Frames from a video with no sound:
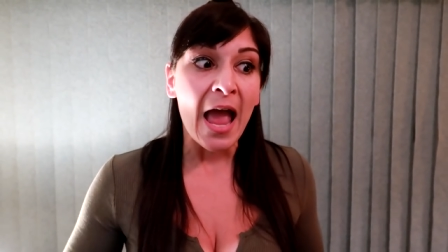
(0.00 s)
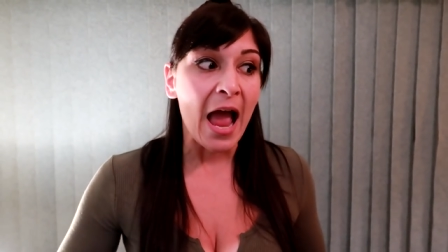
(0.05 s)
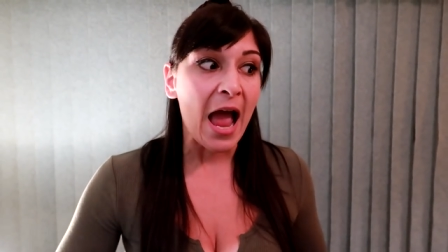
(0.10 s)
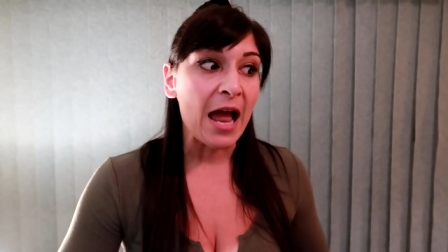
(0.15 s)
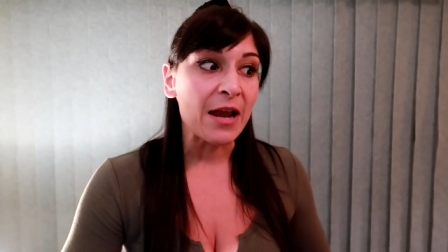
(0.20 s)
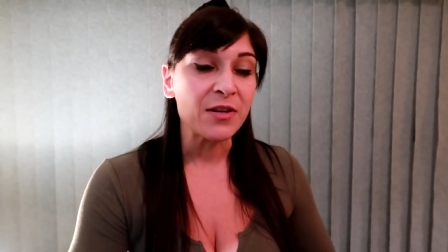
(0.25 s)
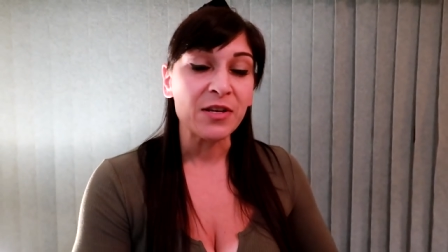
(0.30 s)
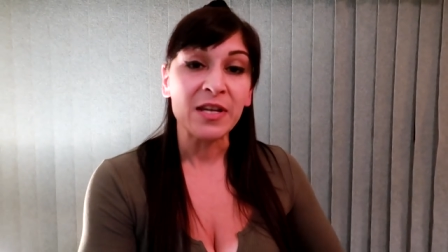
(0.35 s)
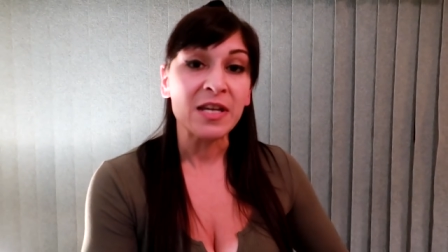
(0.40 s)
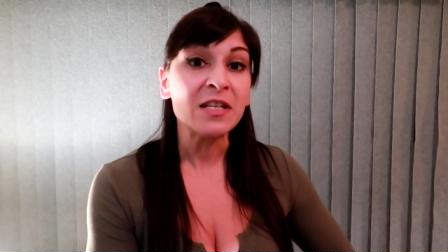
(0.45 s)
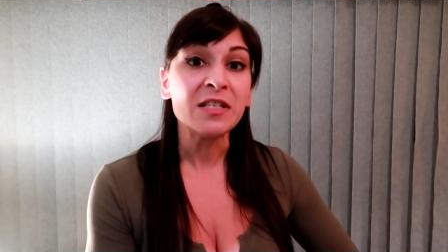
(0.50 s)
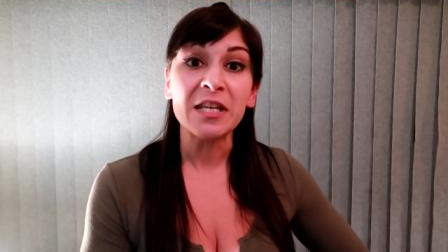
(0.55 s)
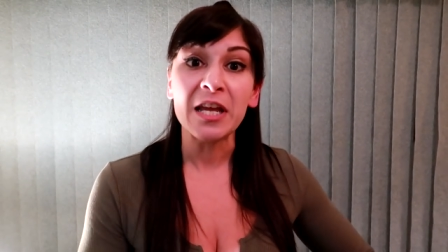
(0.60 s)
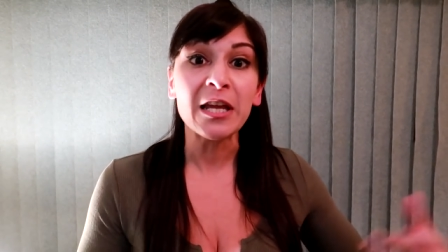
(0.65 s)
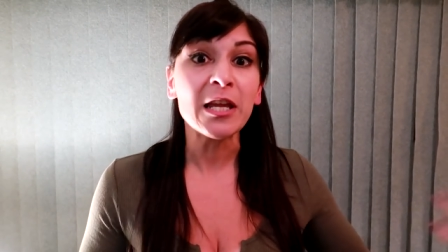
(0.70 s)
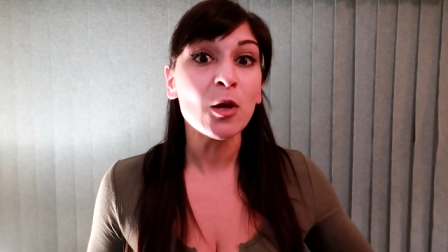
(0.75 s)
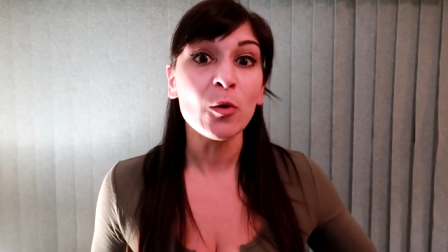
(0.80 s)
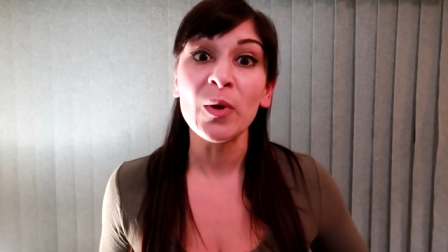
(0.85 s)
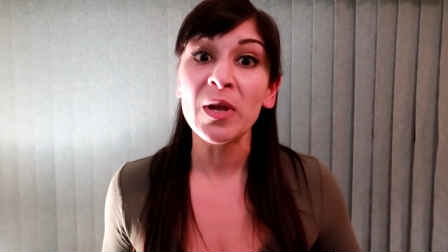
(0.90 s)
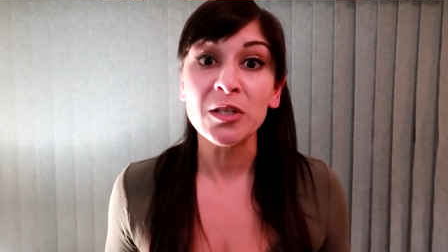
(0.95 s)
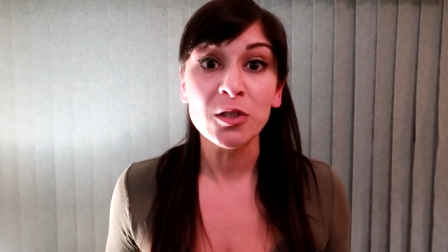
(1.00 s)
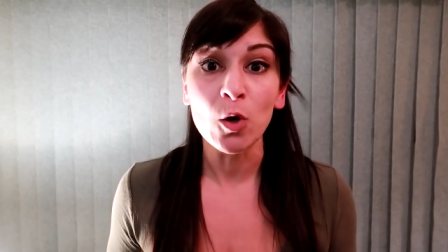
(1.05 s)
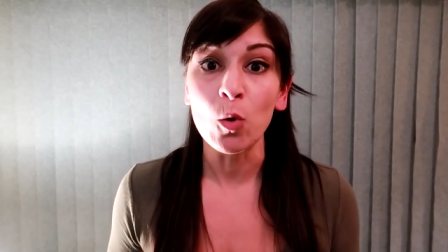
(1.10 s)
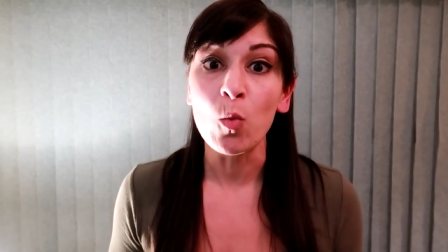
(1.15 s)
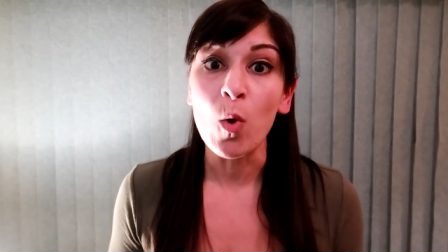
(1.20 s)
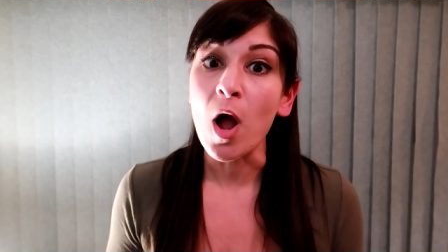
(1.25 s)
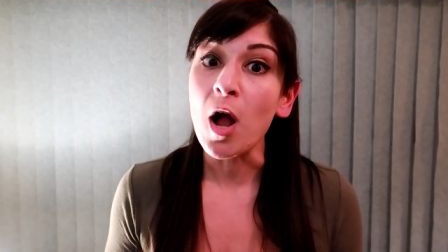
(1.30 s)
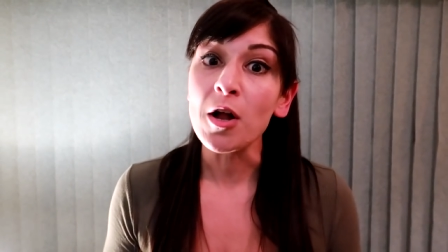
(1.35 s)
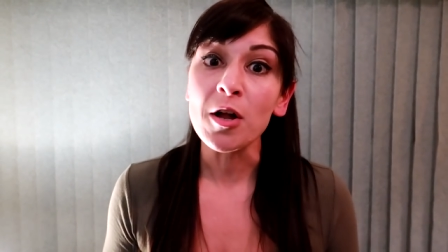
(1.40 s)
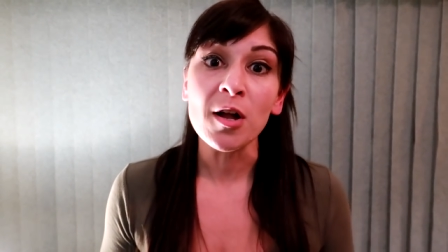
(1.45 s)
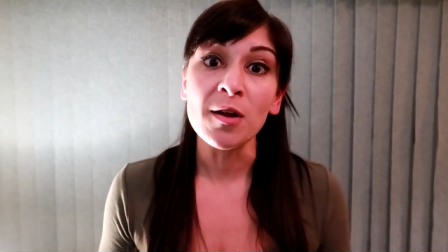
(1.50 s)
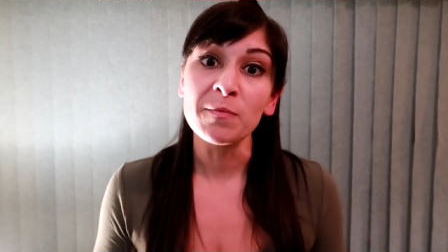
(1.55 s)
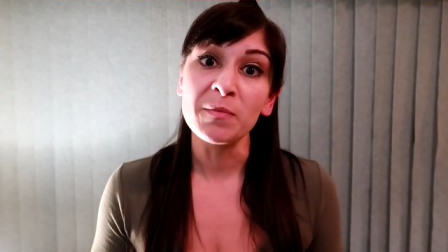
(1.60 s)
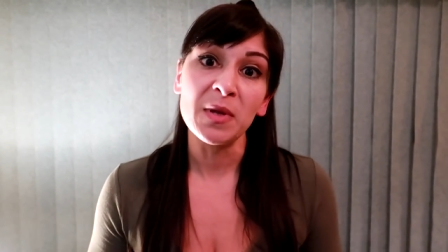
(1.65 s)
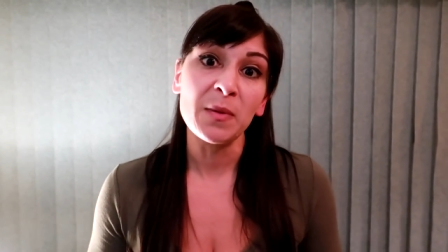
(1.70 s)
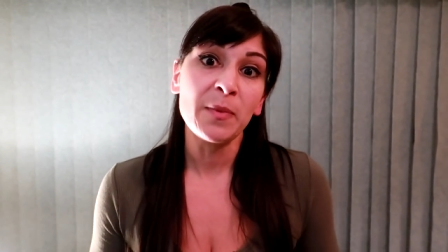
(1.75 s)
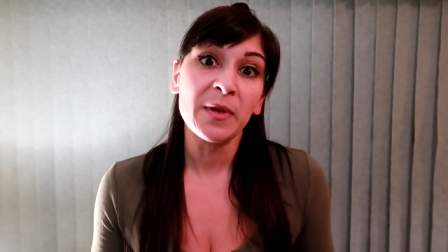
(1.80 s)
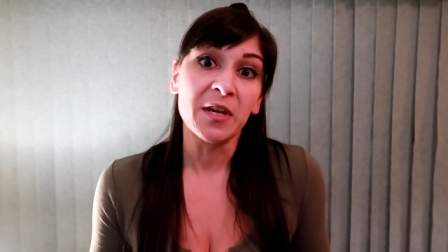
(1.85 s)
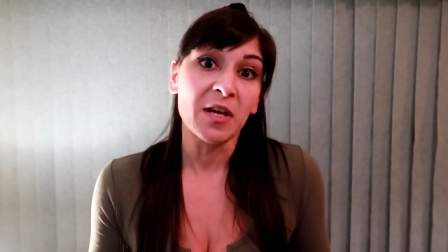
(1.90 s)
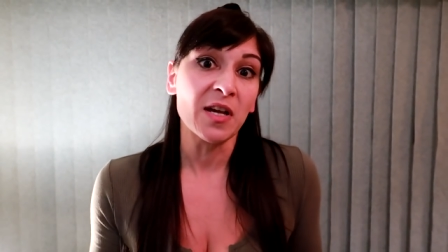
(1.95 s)
and continuing to walk on
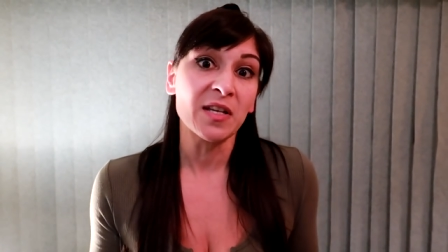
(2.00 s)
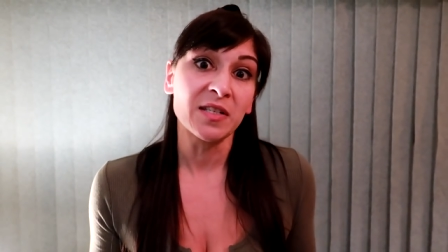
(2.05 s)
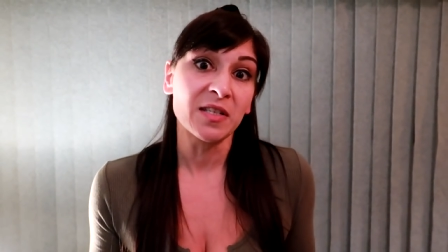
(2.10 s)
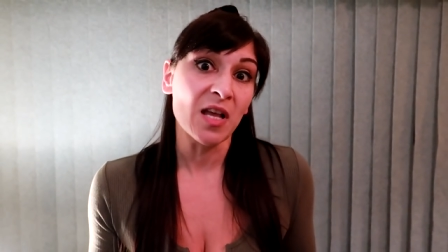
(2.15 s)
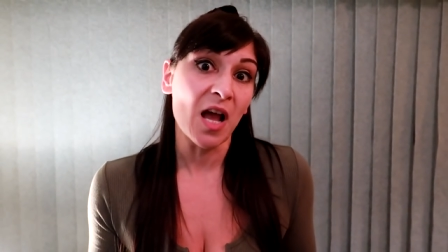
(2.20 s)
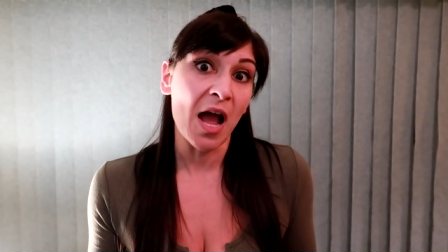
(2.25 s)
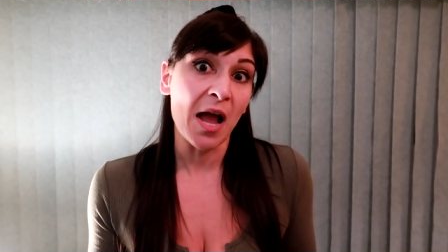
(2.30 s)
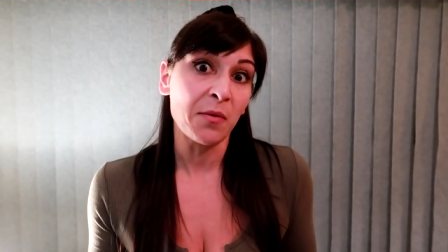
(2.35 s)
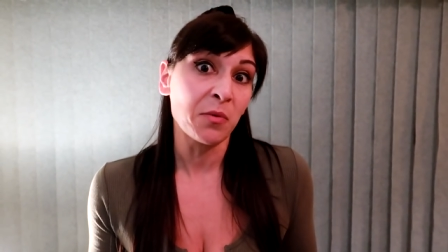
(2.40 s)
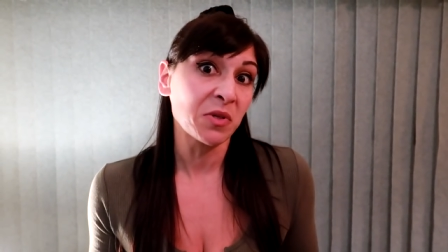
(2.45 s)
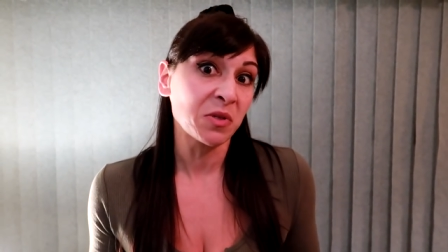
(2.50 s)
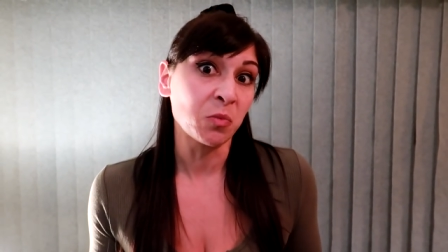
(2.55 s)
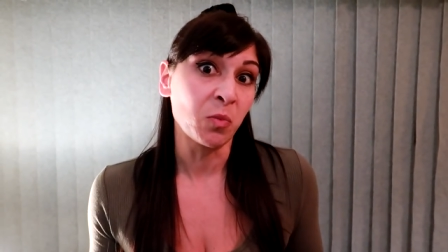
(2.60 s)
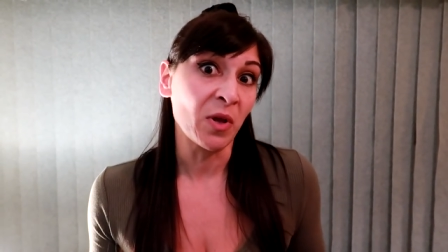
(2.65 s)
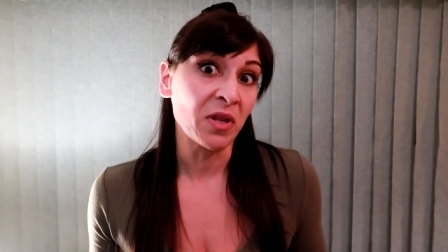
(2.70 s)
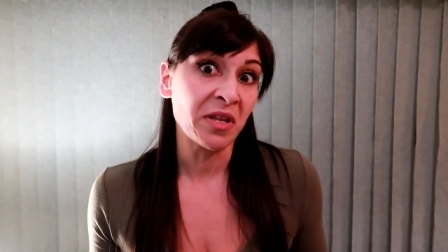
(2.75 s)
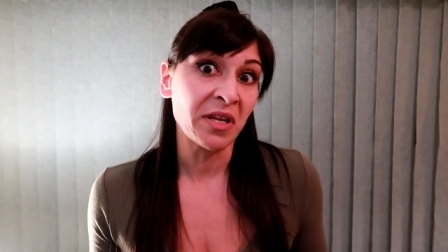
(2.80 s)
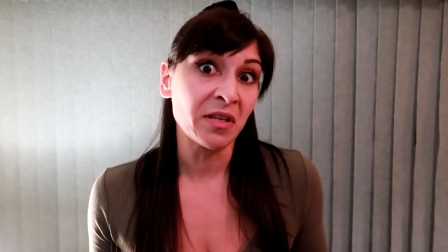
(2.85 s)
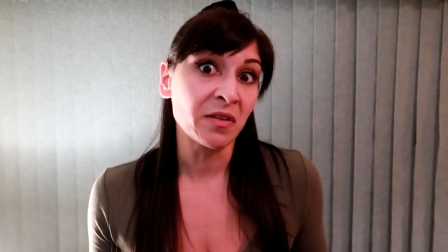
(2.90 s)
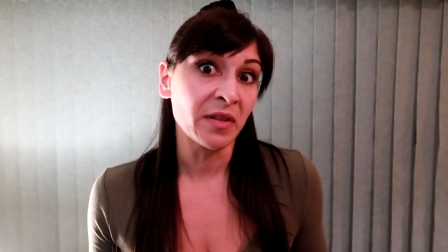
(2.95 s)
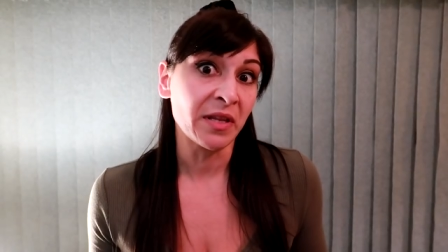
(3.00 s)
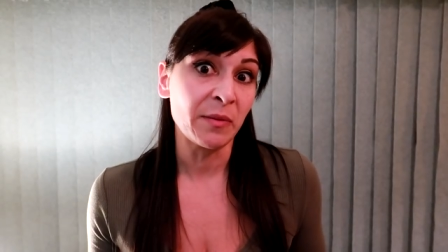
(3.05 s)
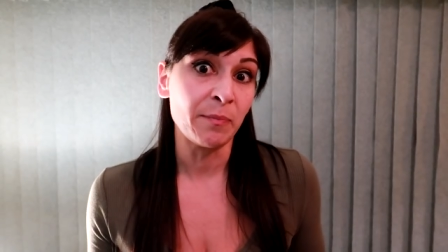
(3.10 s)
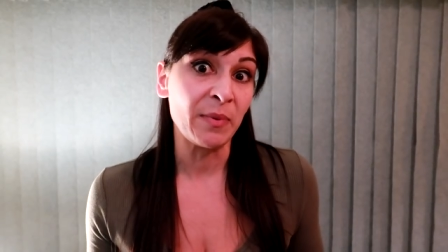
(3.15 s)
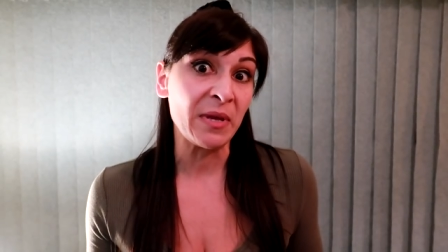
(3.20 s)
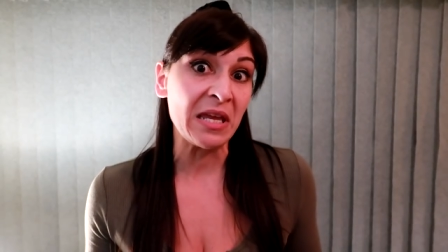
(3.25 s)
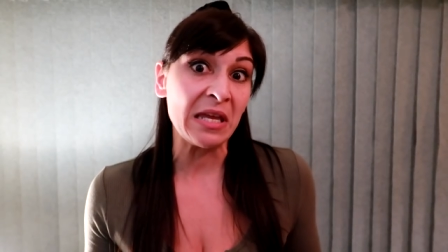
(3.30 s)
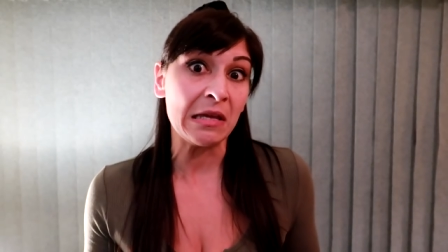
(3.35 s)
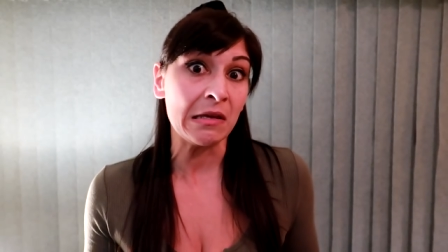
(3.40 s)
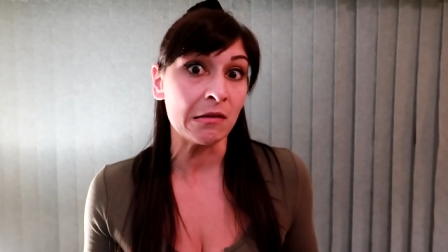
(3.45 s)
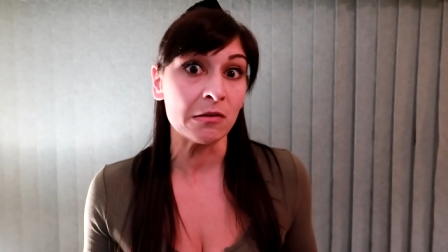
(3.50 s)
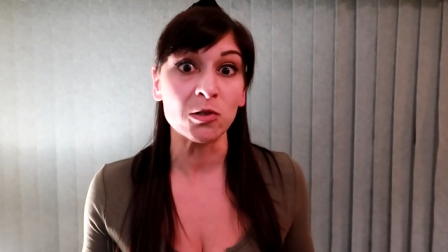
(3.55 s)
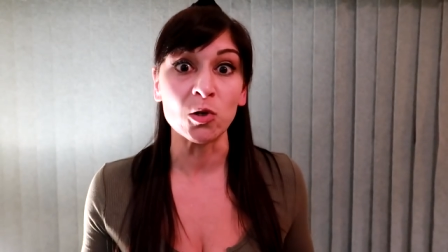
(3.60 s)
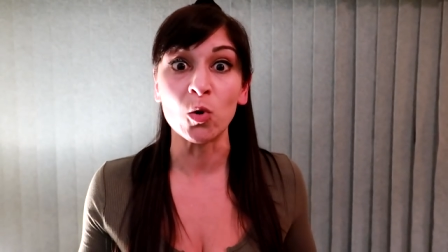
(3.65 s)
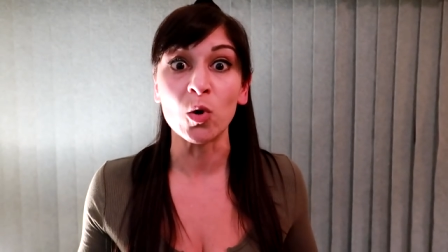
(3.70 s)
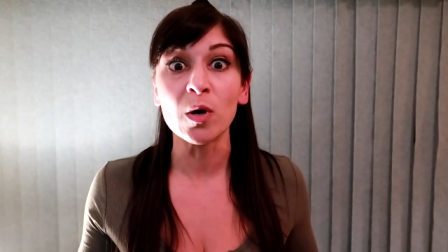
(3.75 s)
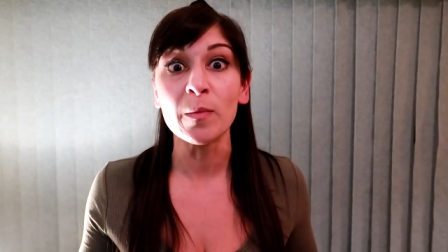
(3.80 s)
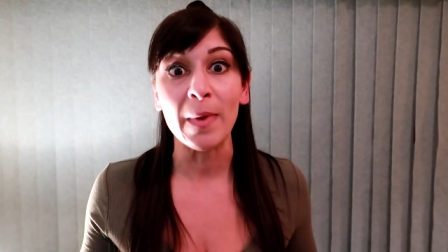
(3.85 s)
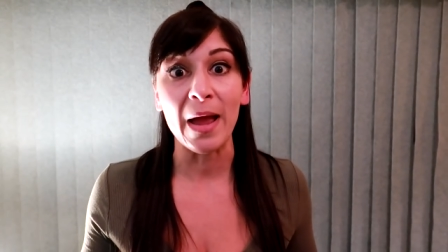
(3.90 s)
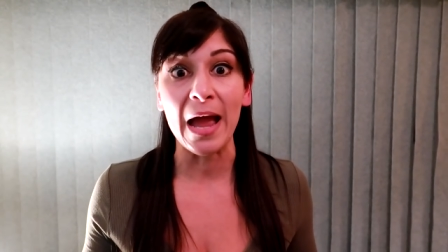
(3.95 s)
me because I was willingly being a
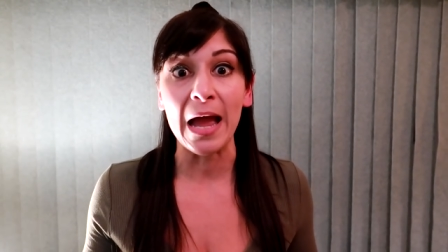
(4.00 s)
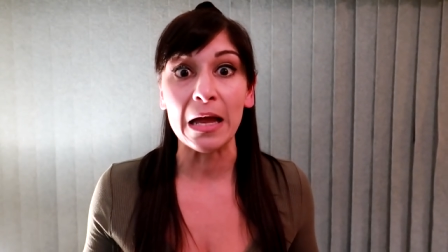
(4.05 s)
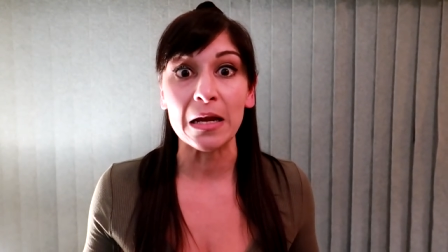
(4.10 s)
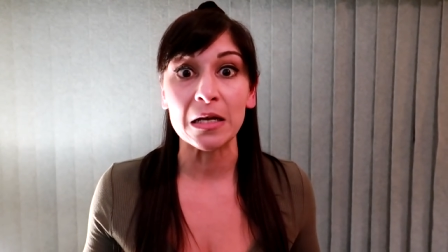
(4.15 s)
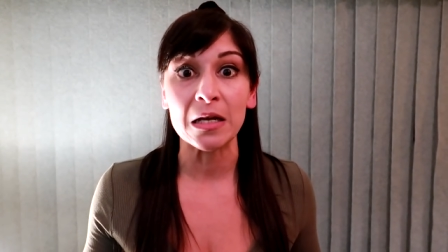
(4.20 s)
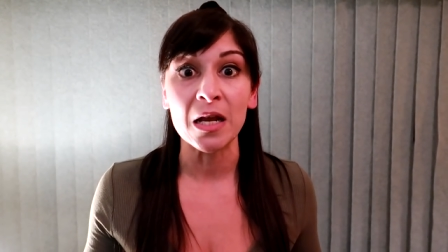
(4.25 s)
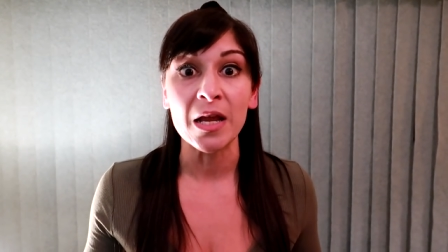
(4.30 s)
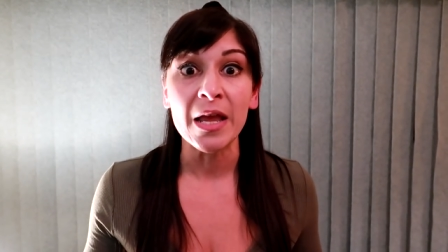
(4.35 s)
doormat.